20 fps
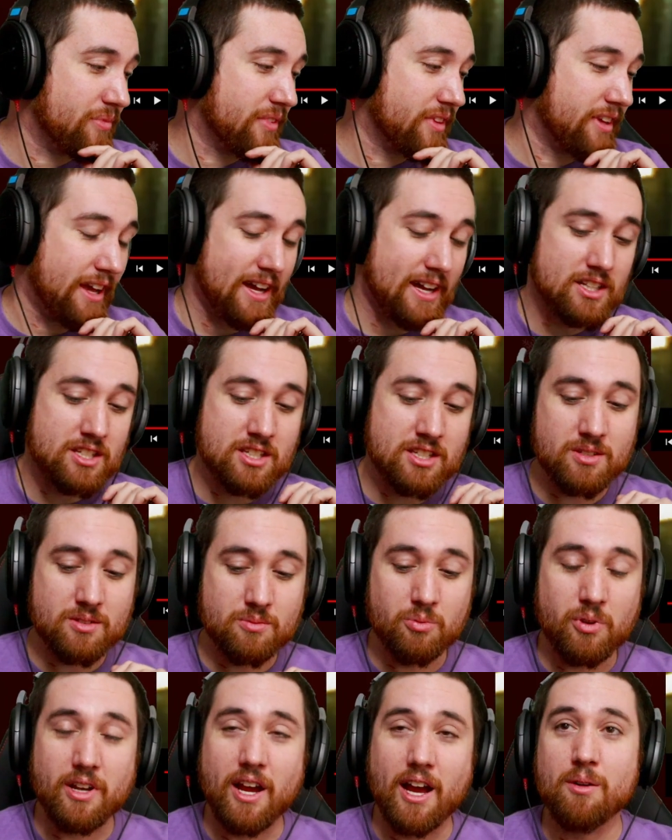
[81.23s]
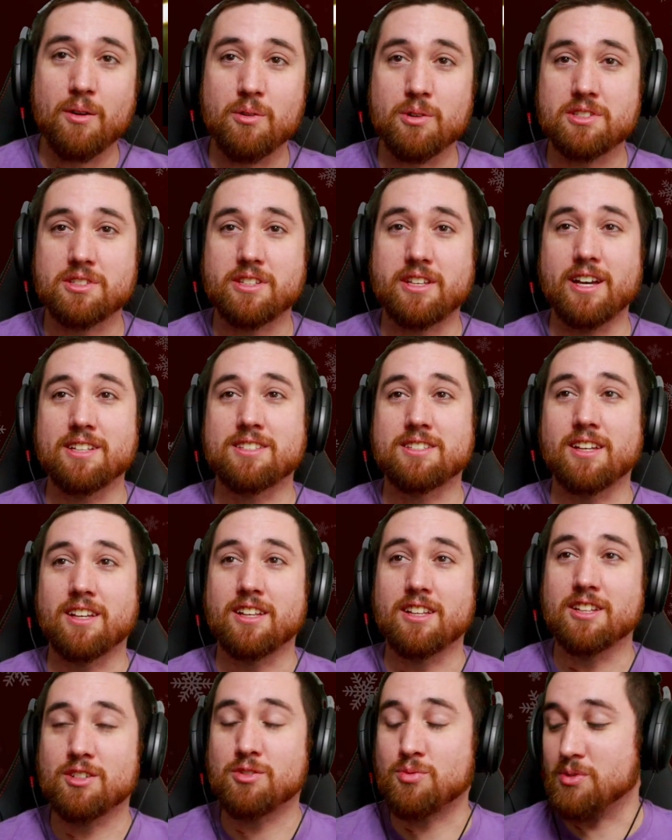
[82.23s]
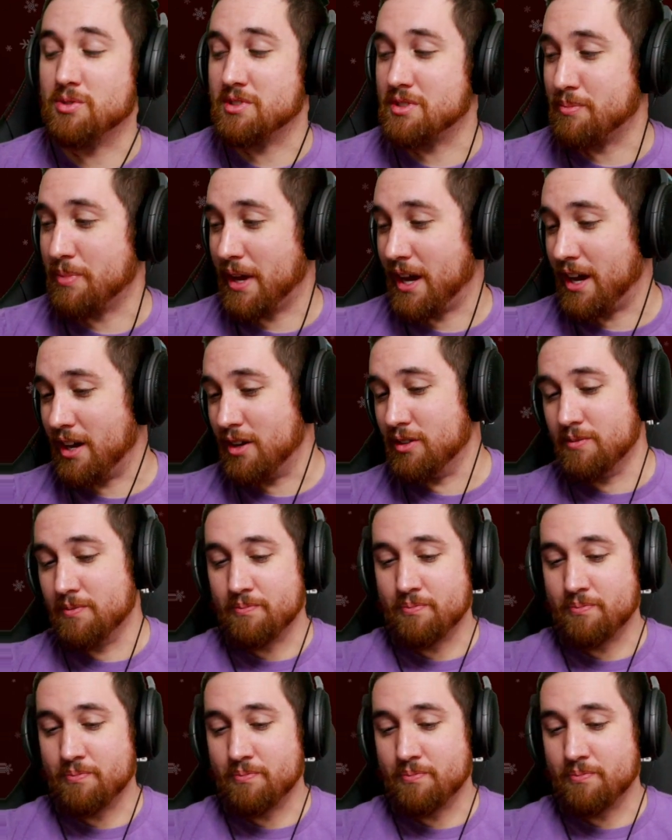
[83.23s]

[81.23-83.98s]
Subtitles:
that's what I was guessing this was about.